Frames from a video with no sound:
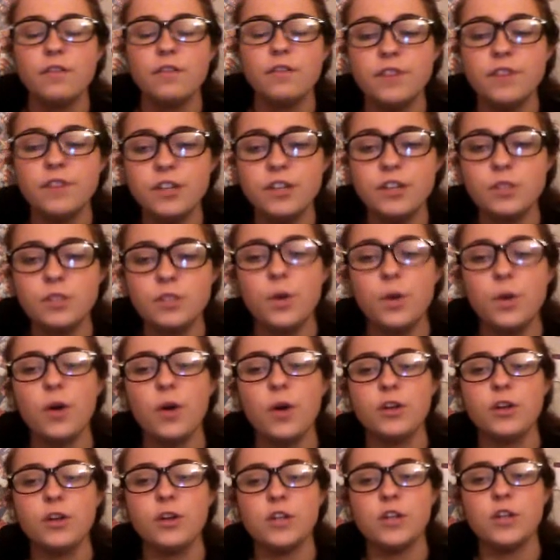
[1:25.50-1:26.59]
First, we are
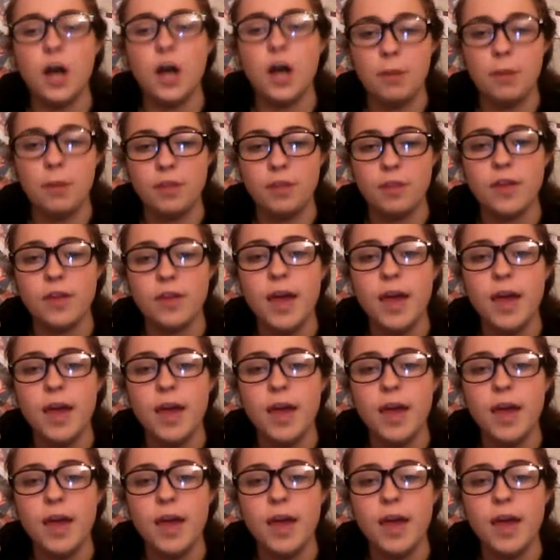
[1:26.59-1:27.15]
going to talk about the